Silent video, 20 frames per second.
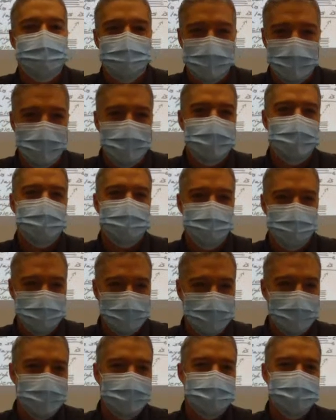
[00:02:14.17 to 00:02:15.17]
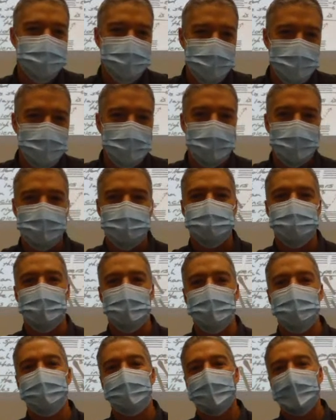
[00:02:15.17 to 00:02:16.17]
Bottom, yes. Okay,
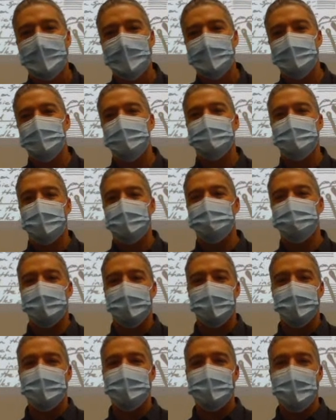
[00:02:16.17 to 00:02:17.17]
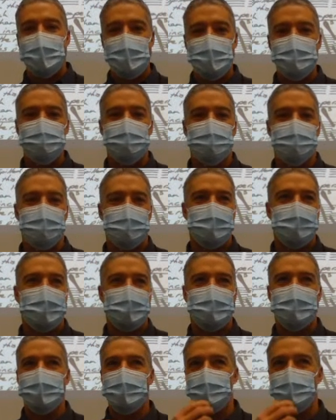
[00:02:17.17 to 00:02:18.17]
so there's actually a name for
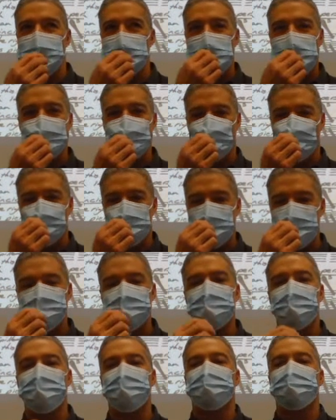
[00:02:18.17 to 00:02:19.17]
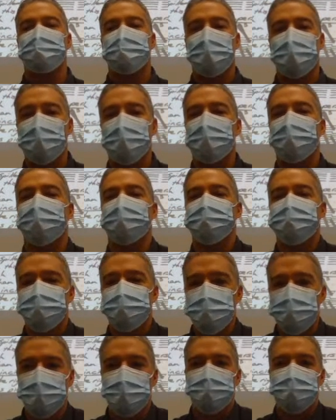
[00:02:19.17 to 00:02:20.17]
that kind of reasoning. That's called the law of
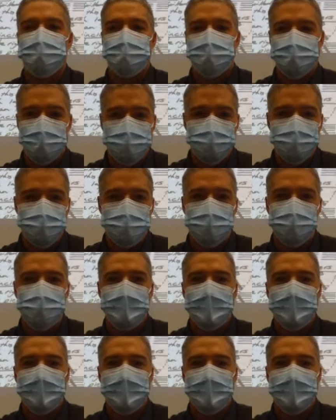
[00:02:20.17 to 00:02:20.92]
superposition.